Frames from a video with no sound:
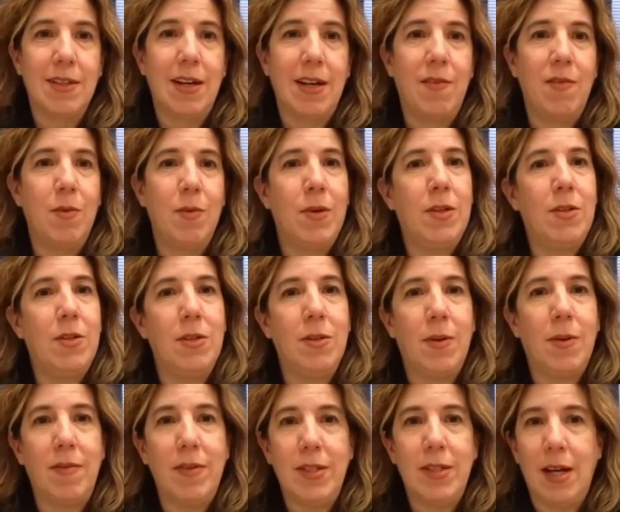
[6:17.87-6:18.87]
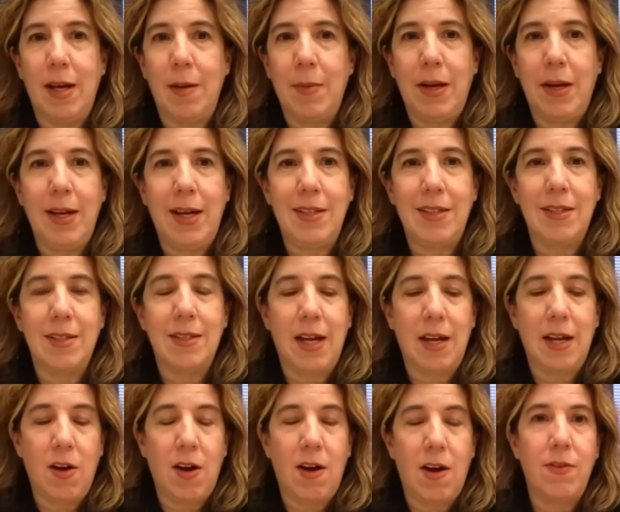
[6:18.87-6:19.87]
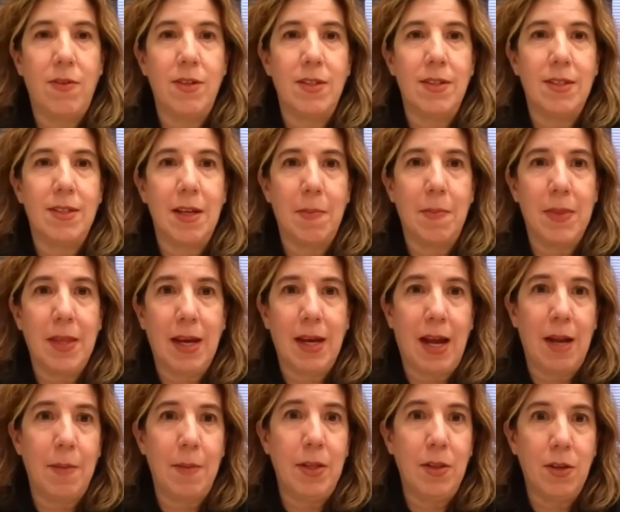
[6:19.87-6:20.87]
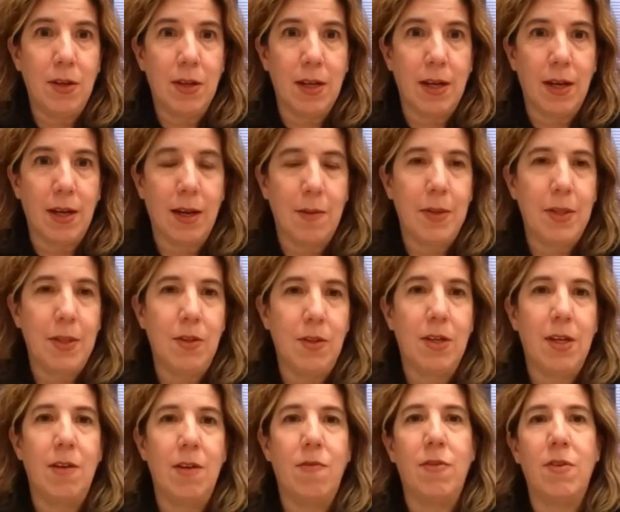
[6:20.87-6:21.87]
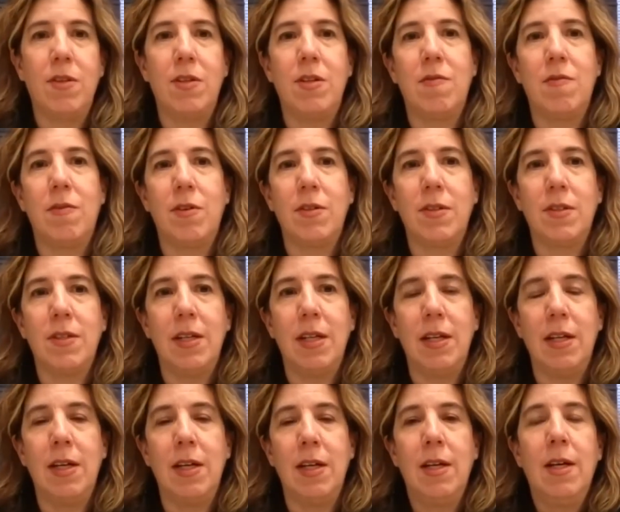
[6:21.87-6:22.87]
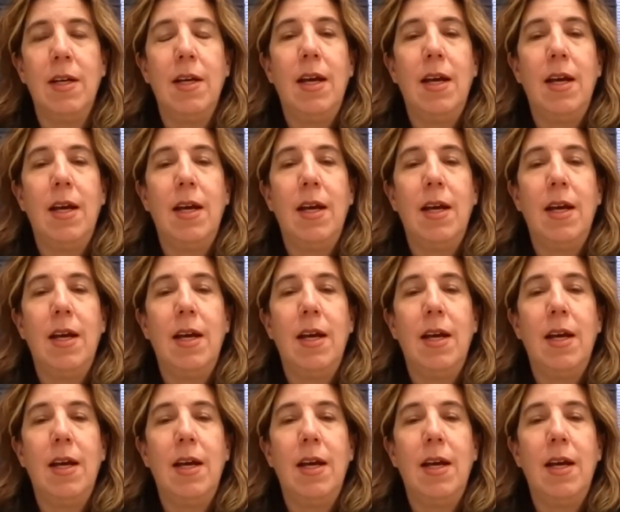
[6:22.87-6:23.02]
And everyone knew every time I had to sign off on something, I'd be looking for the diversity.